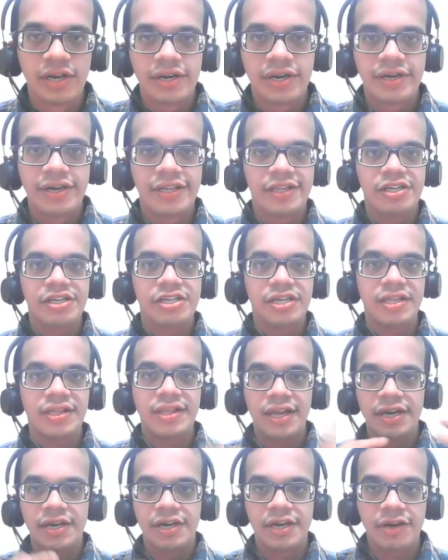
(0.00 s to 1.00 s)
decisions
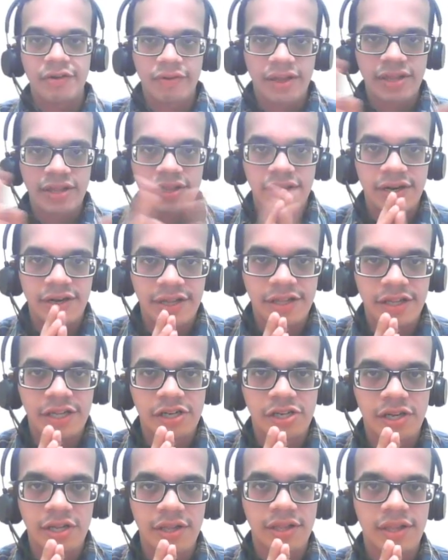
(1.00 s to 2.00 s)
and revise the
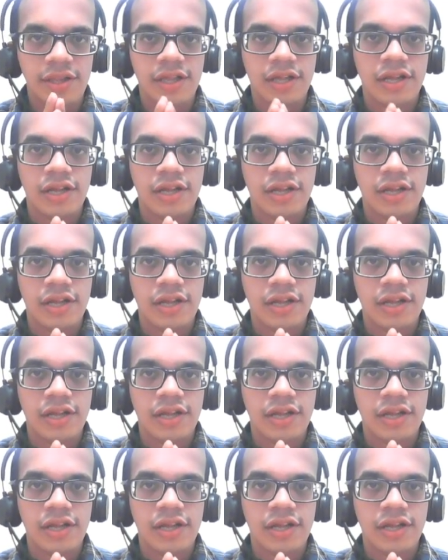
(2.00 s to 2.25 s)
decisions.